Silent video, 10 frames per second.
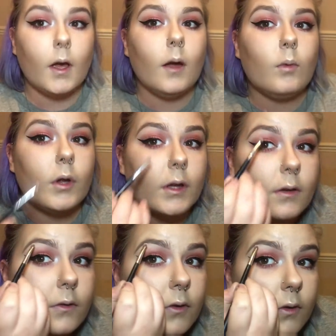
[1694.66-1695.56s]
that. And what you
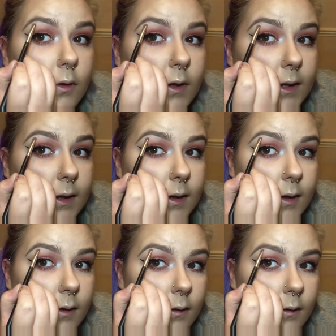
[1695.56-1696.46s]
can also do is see
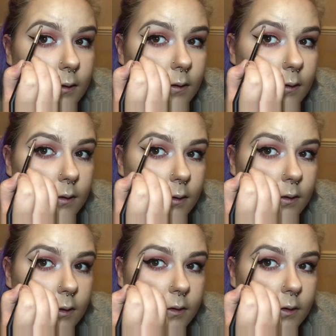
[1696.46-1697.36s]
here,
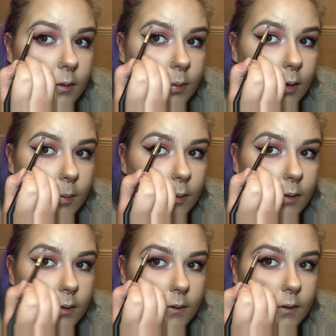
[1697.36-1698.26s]
just in the brow
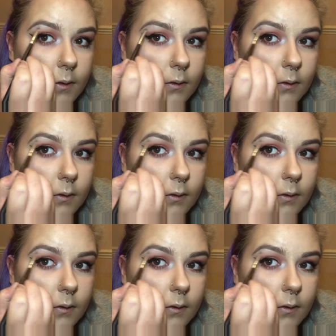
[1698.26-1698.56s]
bone itself.